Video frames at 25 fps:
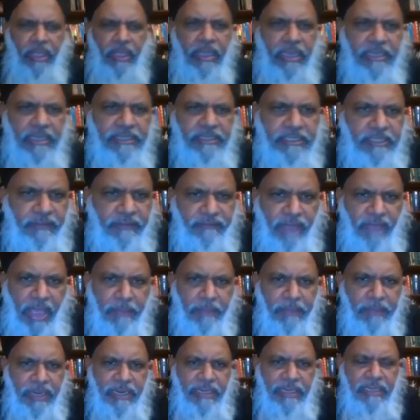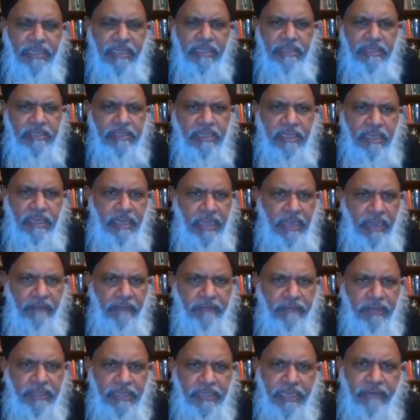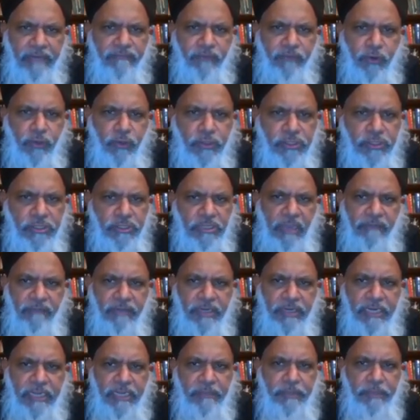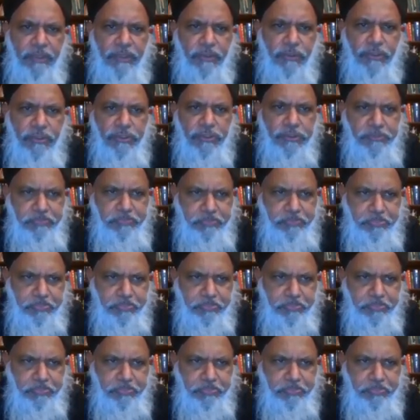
it's the family, the, our kinfolks, our neighborhoods.